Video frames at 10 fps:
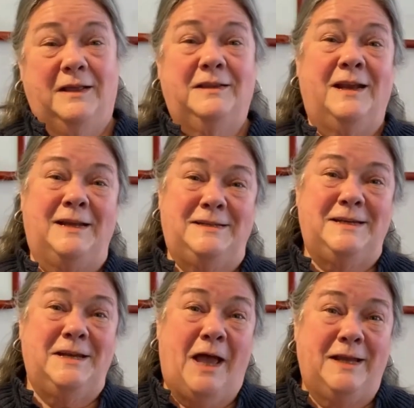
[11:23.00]
In the
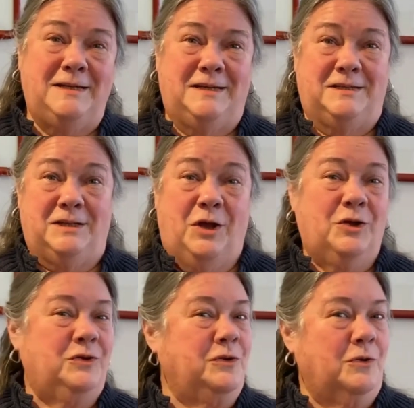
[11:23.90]
1990s,
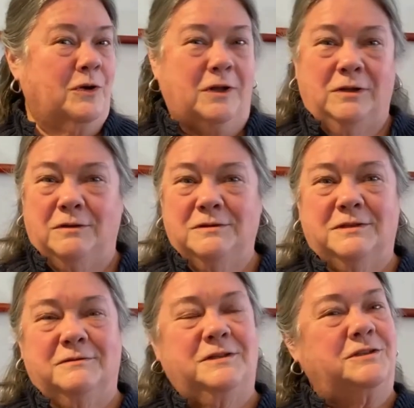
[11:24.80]
New York closed
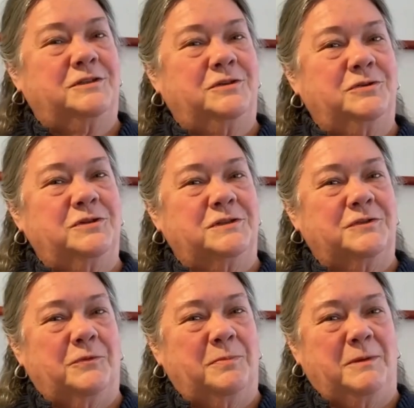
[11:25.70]
their institutions
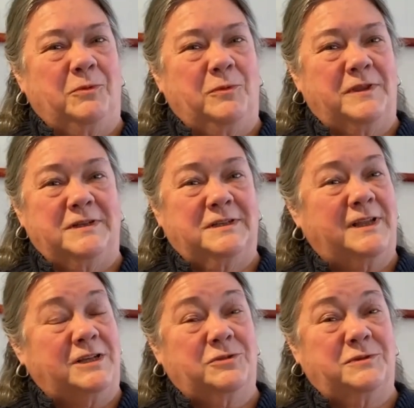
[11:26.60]
for people with
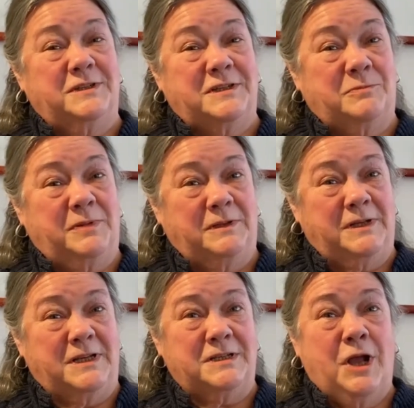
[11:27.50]
intellectual
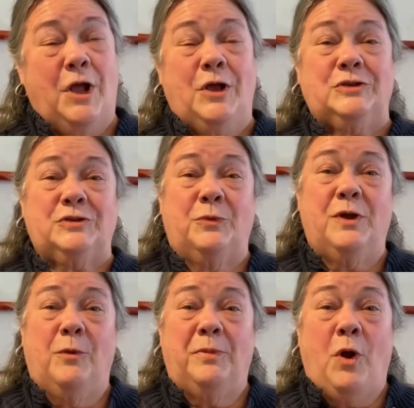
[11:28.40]
disabilities, so
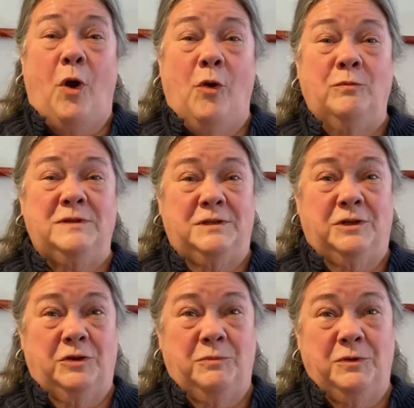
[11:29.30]
we opened homes in the
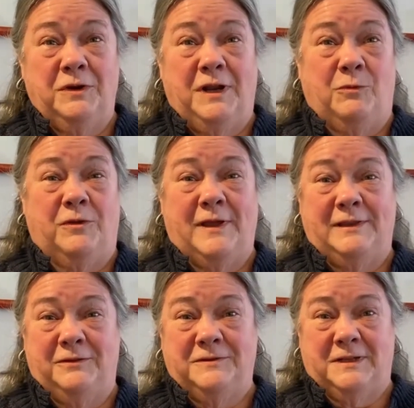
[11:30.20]
community where they
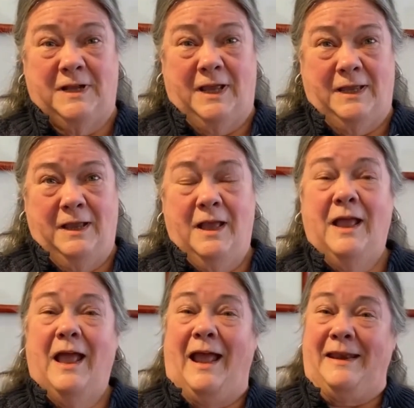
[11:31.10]
live today.
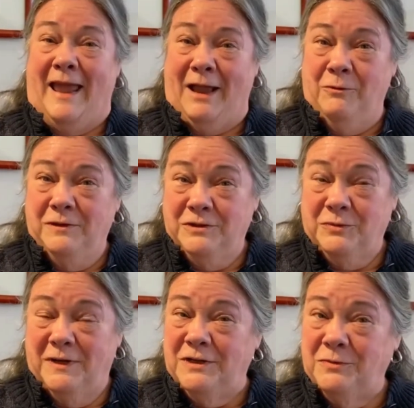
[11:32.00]
And now in the
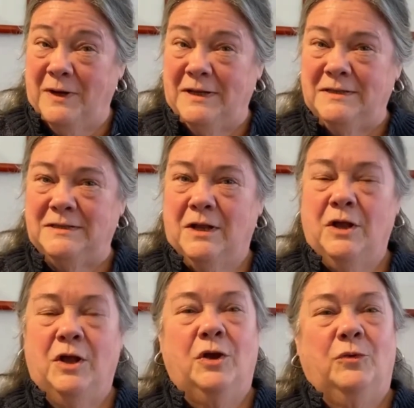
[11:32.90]
2020s,
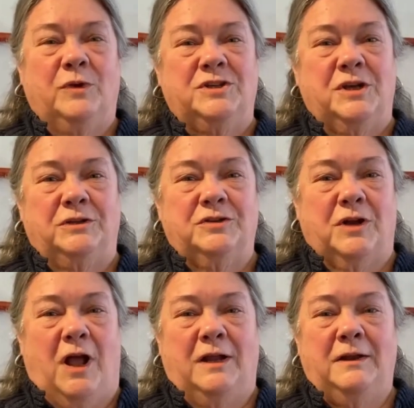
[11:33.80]
we shelter
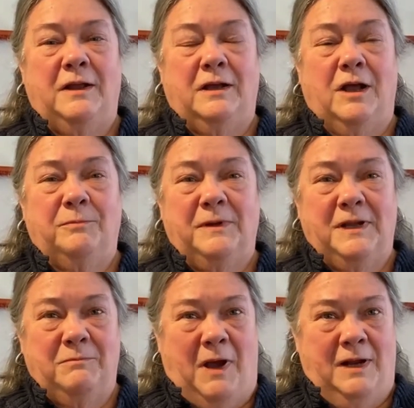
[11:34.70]

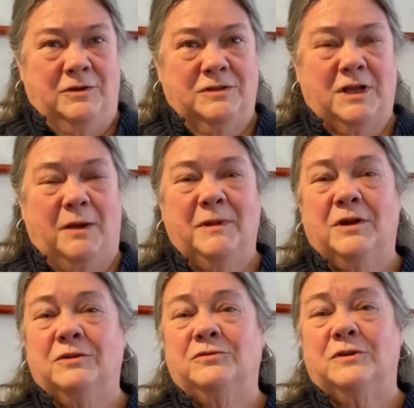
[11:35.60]
unaccompanied minors coming
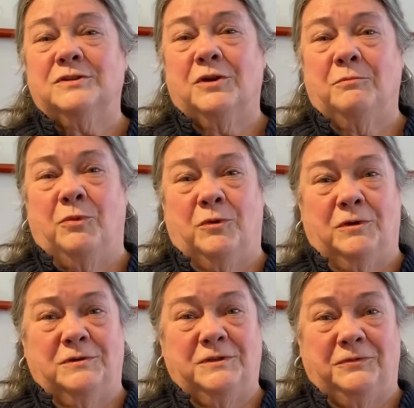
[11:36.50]
across our border
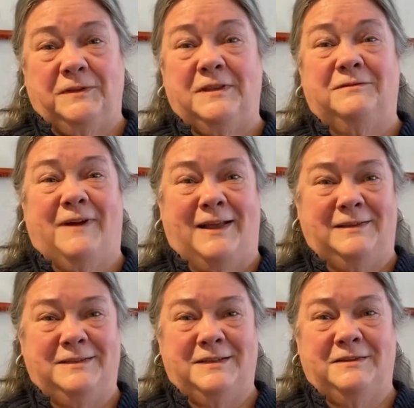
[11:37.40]
to flee the
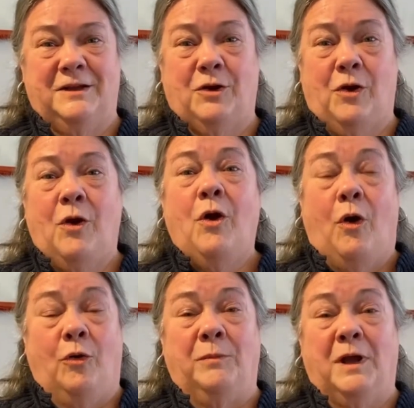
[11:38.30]
violence in their
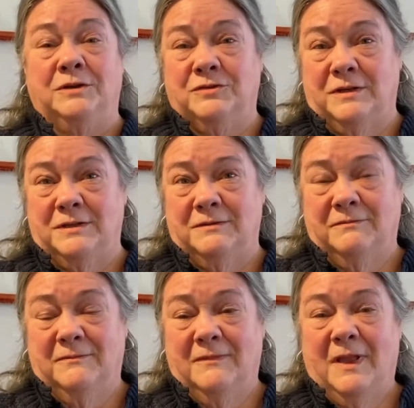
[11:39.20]
home countries.
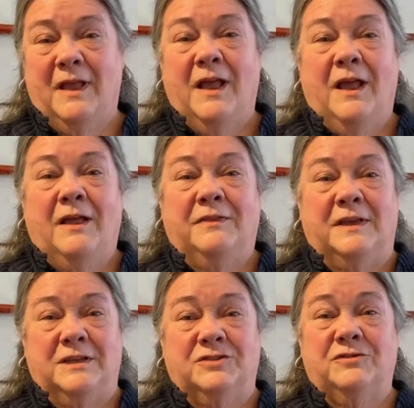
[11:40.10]
The
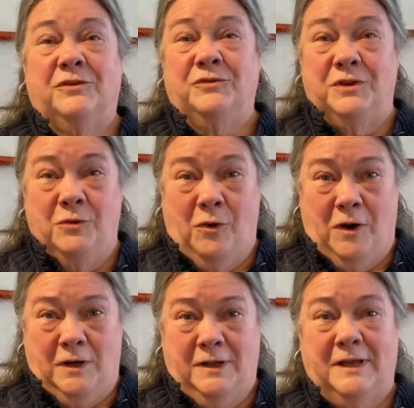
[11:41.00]
history of New
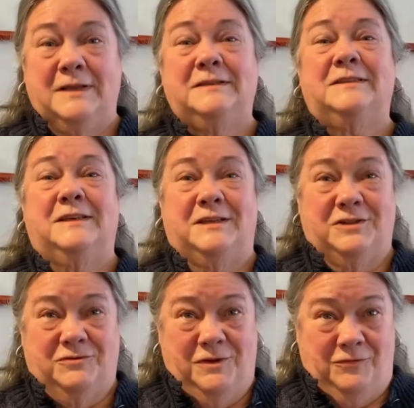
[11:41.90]
York is the
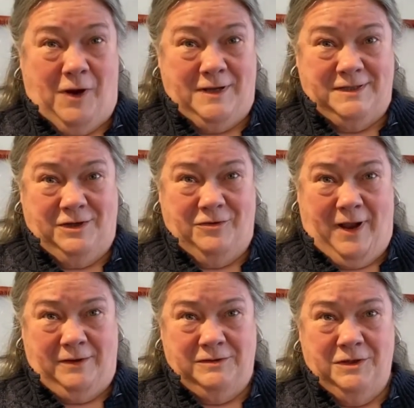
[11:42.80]
history of Rising
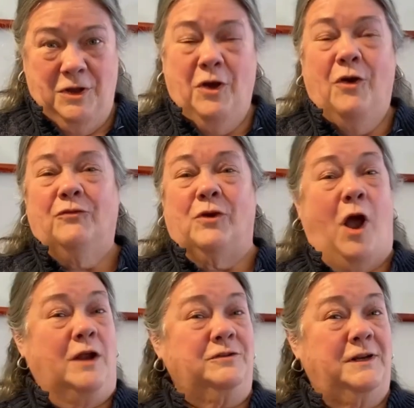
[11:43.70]
Ground. For
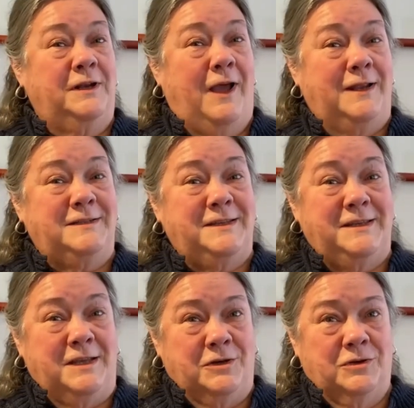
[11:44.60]
190
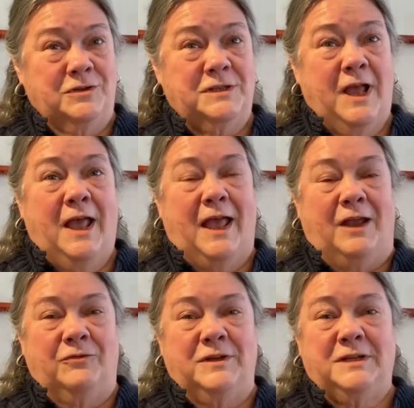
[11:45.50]
years,
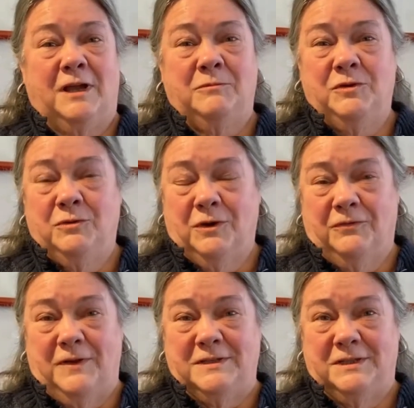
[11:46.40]
every time New York
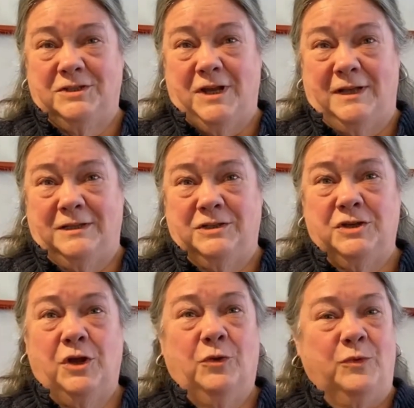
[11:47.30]
faced a
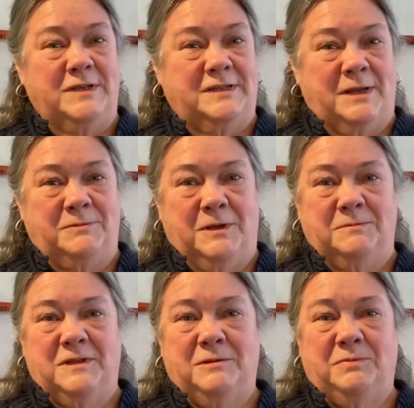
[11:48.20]
challenge, we stepped up
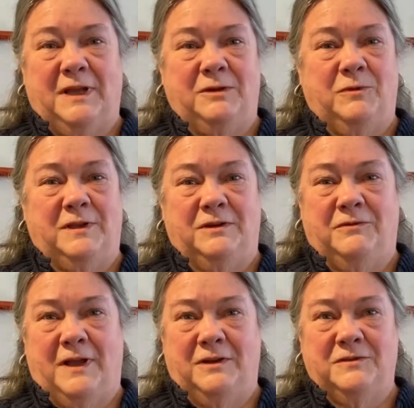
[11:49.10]
to the plate with
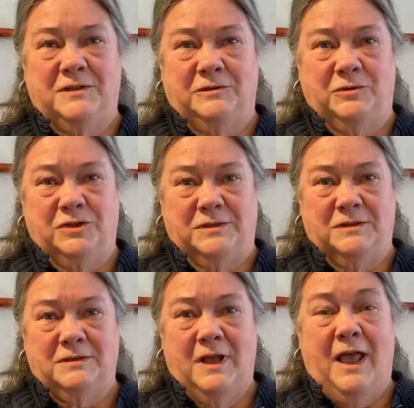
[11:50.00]
innovative
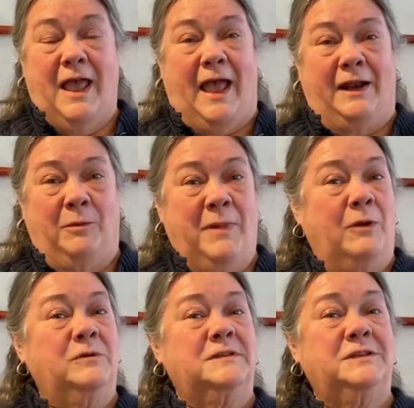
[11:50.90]
solutions. And I'll
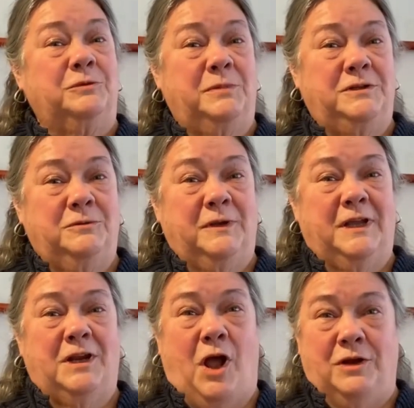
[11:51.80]
bet we'll still be doing
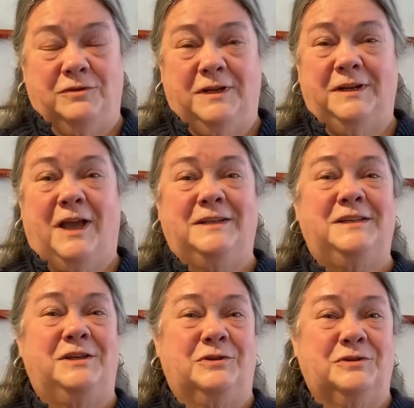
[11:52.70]
it 190
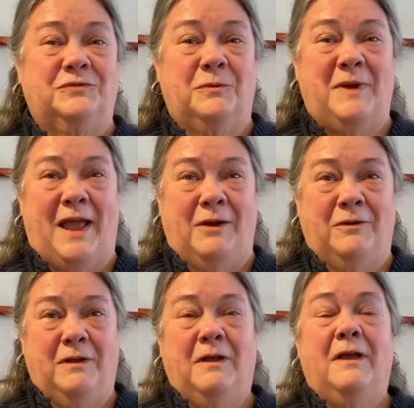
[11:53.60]
years from now.
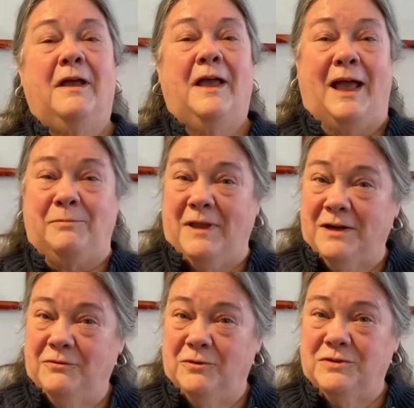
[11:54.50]
Happy
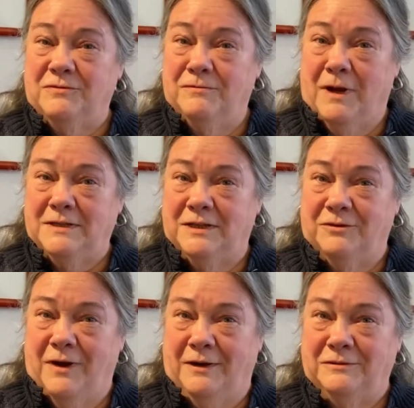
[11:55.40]
anniversary, Rising
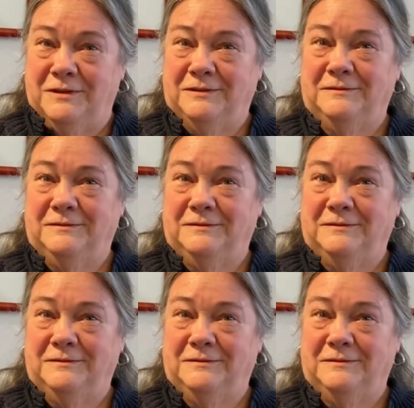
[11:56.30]
Ground.